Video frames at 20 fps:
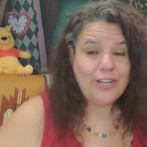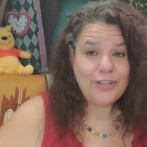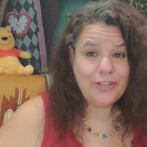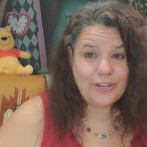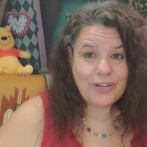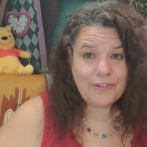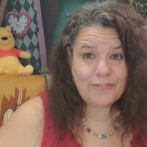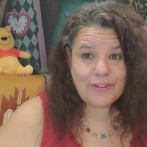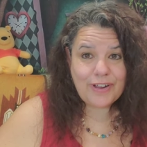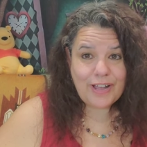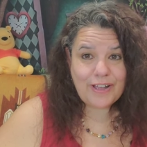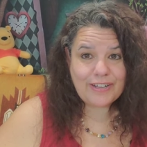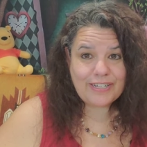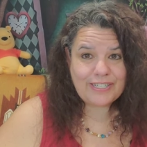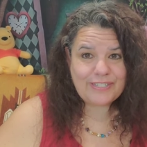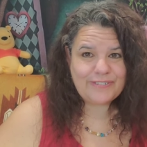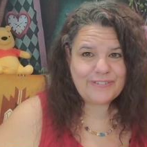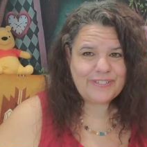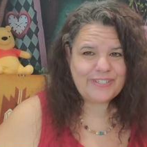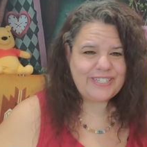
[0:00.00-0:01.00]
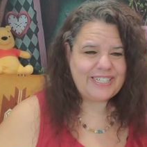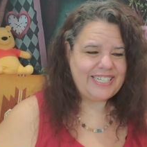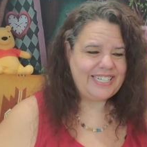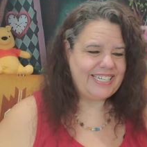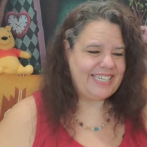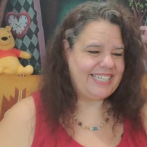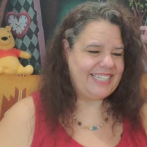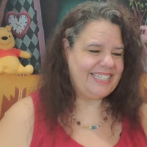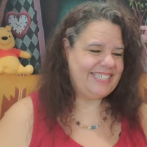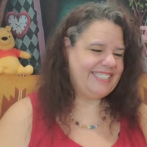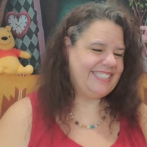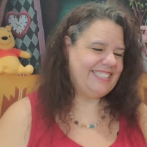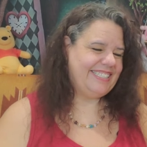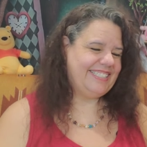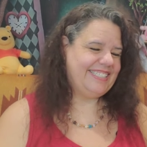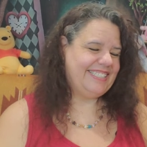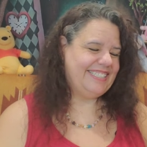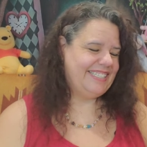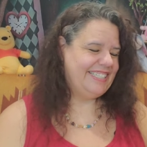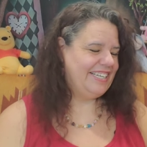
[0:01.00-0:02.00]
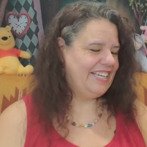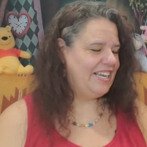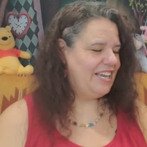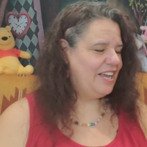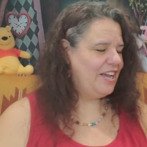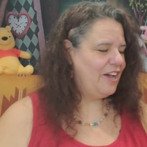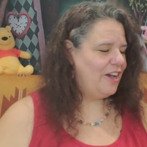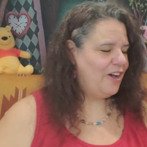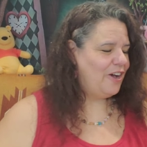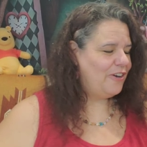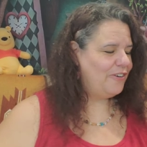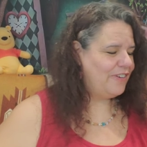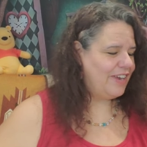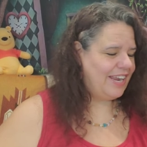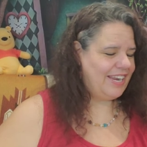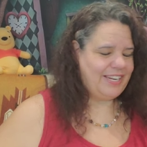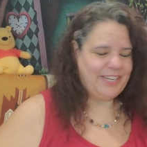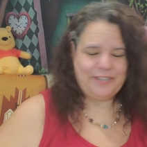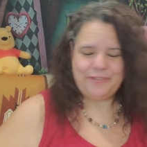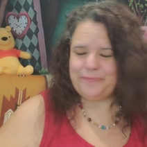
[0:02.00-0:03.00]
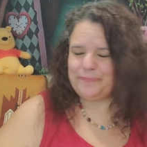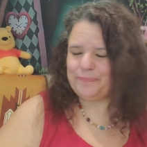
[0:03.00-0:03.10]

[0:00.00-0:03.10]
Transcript: You never have to worry. All right,